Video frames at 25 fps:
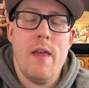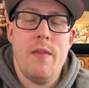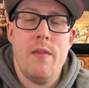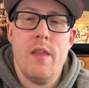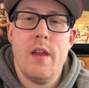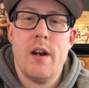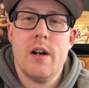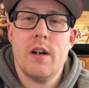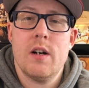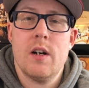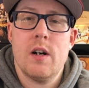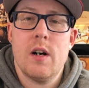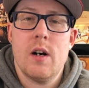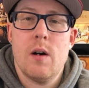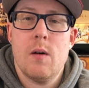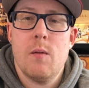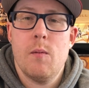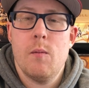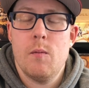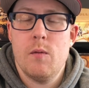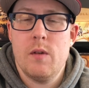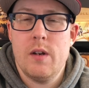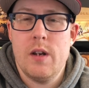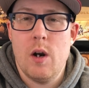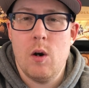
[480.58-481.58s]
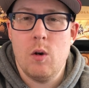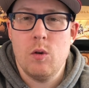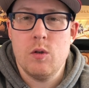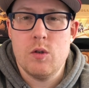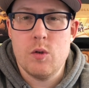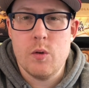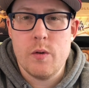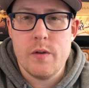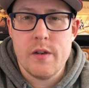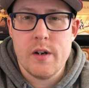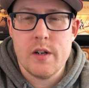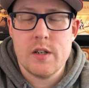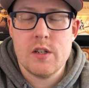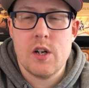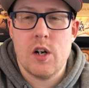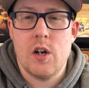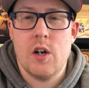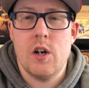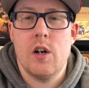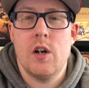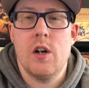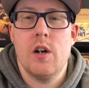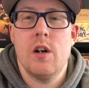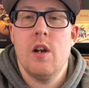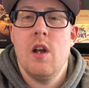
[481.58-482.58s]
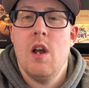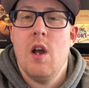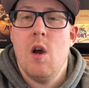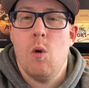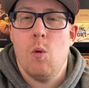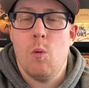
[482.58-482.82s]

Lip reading: they're, doing their turn,